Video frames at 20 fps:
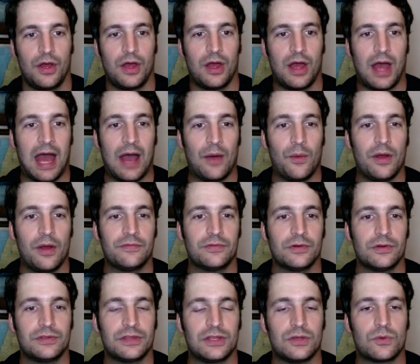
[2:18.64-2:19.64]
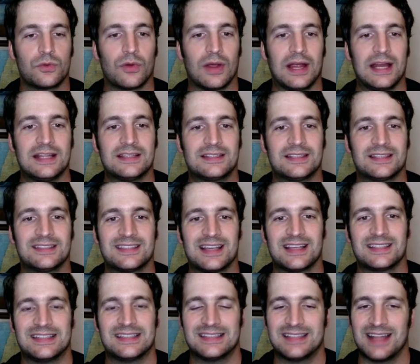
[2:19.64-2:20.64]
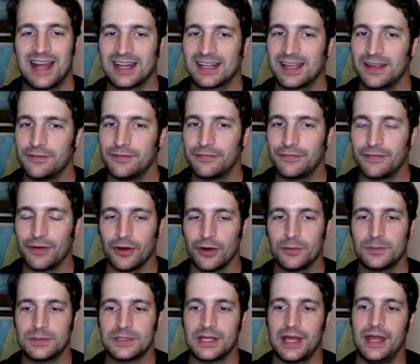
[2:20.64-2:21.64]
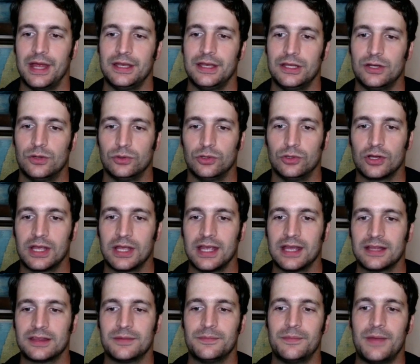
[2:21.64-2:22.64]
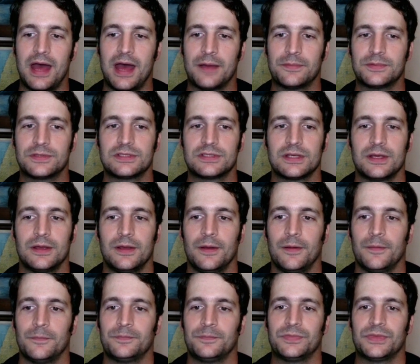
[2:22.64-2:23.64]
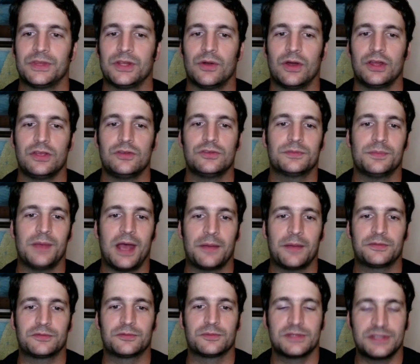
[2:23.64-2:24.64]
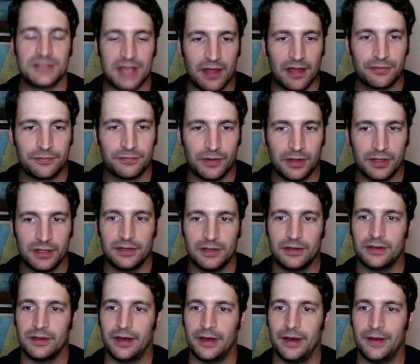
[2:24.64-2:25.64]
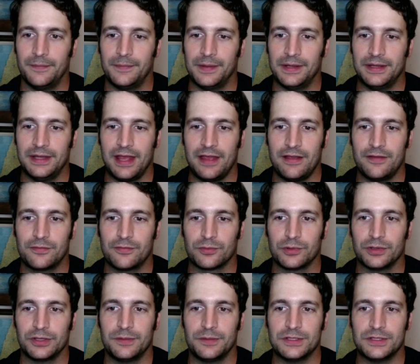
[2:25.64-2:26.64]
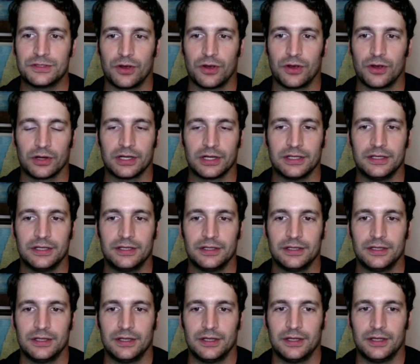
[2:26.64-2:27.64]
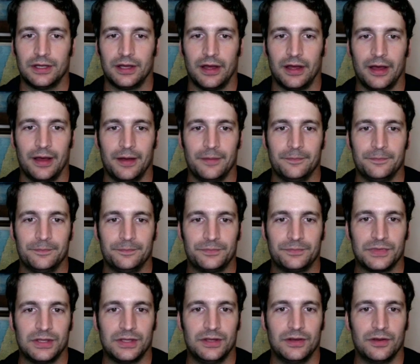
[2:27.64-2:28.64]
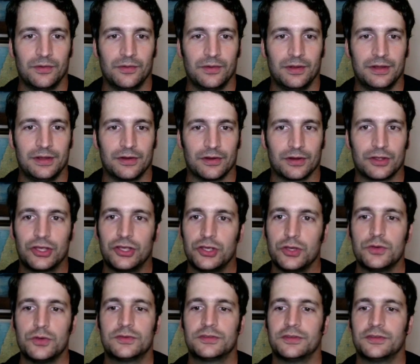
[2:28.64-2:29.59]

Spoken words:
However, the Ukrainian success is not confirmed. And, you know, looking at the maps, you know, I use maps from South Front, and they've really been targeted, you know, and they're accused